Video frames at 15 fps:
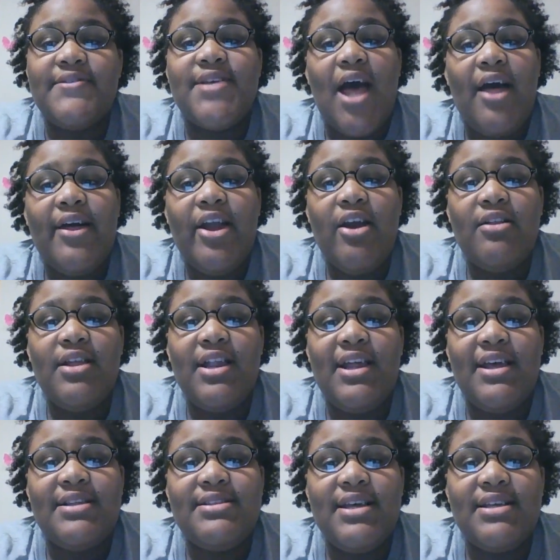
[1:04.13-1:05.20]
of South
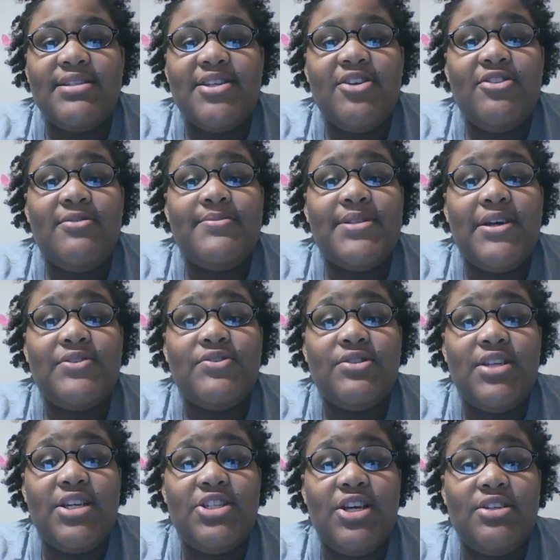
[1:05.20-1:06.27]
Carolinians consider themselves
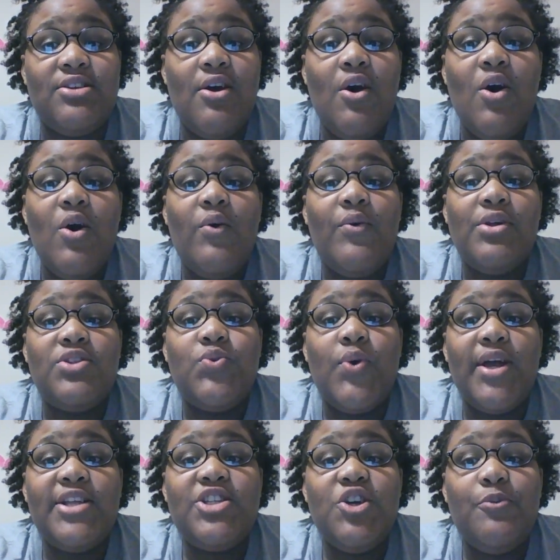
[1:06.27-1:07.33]
religious, with
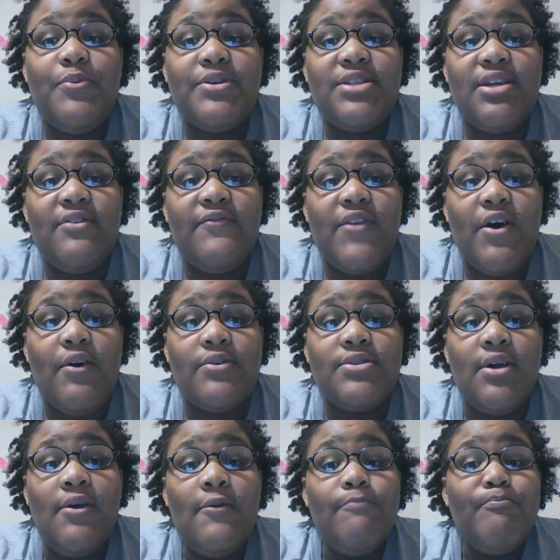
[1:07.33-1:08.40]
22% of
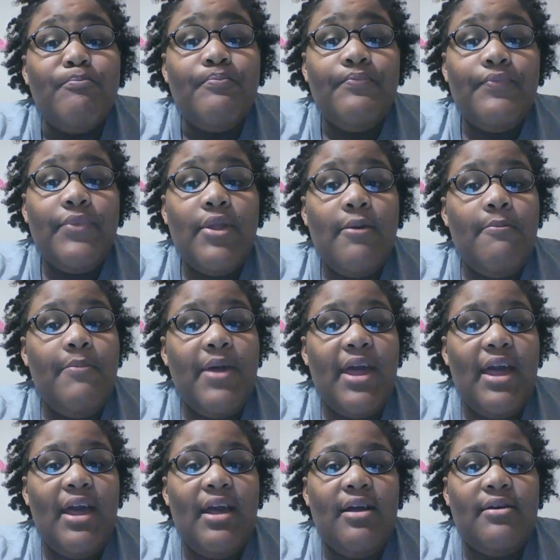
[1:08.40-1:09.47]
those
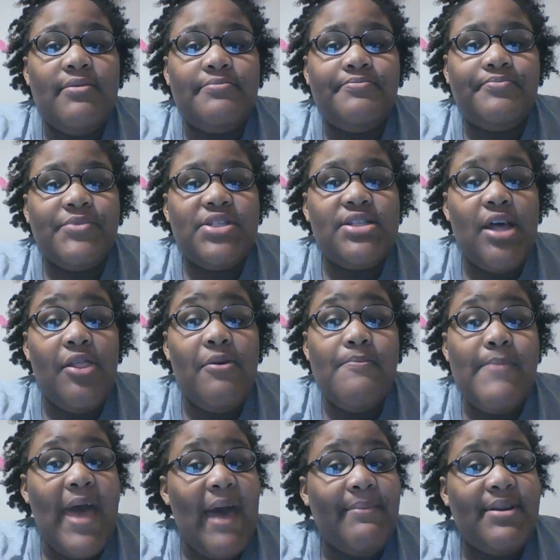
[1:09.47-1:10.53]
being
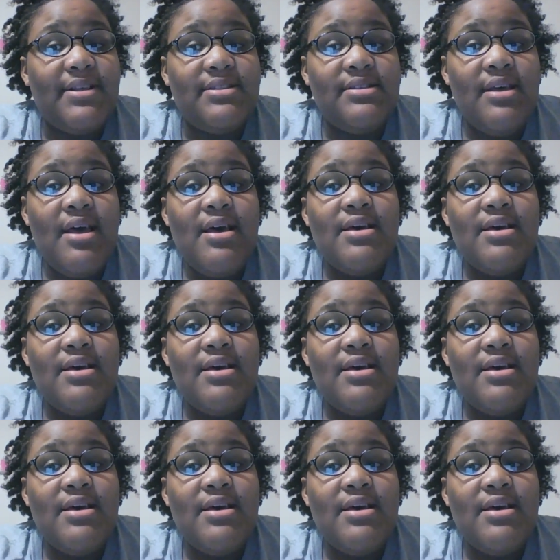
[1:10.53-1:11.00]
Southern Baptists.